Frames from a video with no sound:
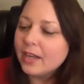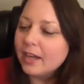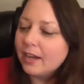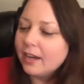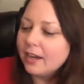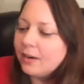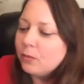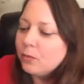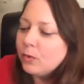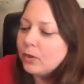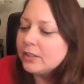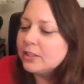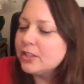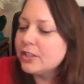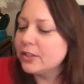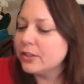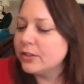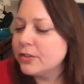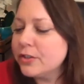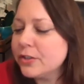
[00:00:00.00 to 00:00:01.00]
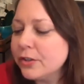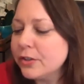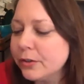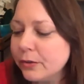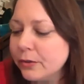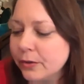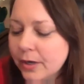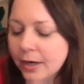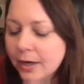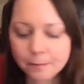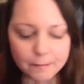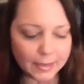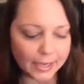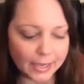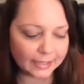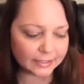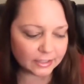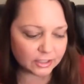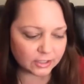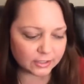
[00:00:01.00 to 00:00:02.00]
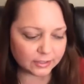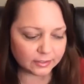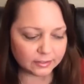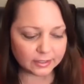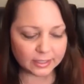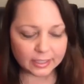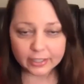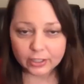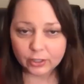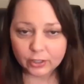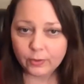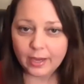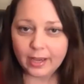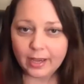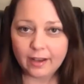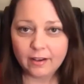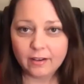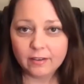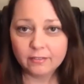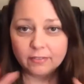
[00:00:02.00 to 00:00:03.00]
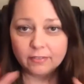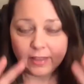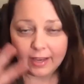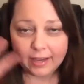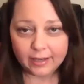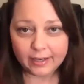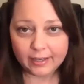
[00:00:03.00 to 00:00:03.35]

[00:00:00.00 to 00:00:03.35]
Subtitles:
I want you to imagine that you have that